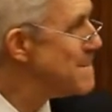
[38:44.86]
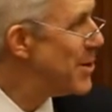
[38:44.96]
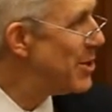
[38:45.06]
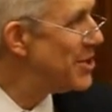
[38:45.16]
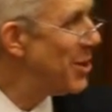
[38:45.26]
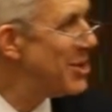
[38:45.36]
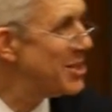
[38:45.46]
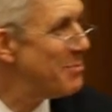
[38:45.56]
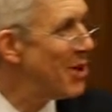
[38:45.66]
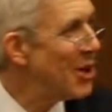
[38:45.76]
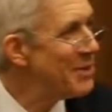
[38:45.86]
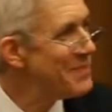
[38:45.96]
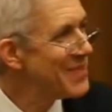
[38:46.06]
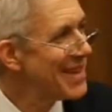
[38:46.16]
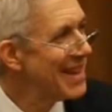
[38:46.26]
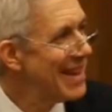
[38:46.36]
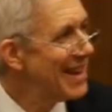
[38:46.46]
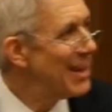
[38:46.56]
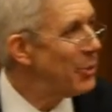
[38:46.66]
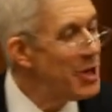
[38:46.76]
There is always tomorrow.
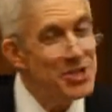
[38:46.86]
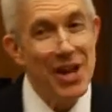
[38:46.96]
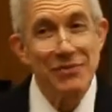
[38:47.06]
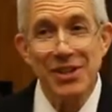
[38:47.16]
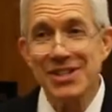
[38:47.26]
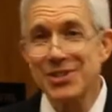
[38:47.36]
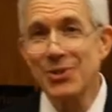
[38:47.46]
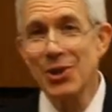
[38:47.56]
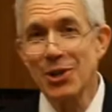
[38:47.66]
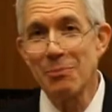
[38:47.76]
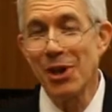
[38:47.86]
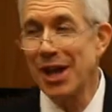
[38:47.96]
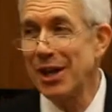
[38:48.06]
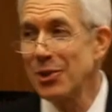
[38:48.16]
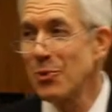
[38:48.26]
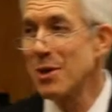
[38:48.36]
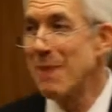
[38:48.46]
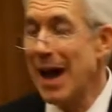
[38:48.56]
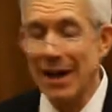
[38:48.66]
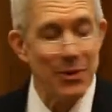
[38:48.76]
Louise will have to listen to it on the plane on the way
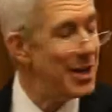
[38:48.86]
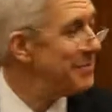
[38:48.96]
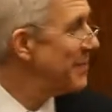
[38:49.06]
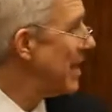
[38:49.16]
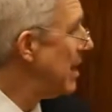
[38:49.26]
back, right?